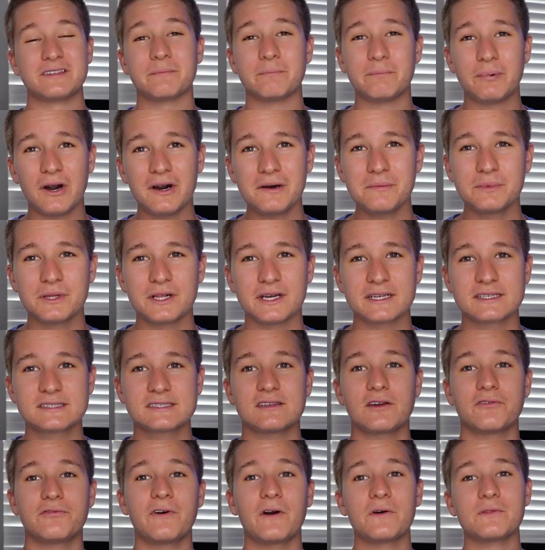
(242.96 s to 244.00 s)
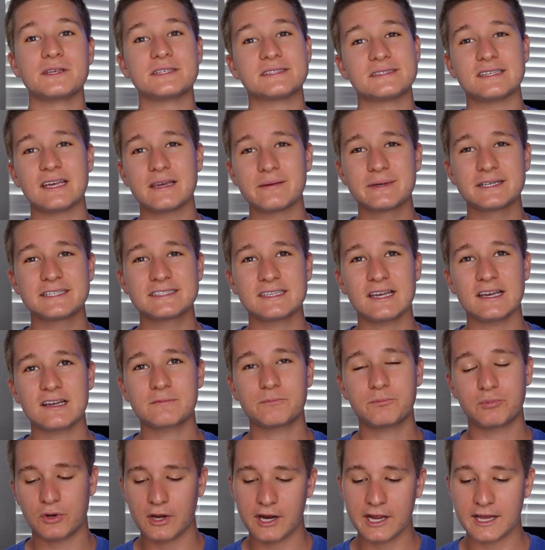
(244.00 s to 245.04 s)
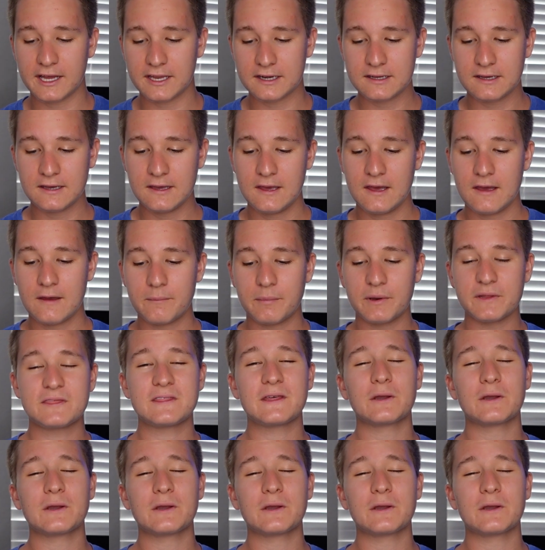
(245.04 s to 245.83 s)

to Publix, found the same exact brand, but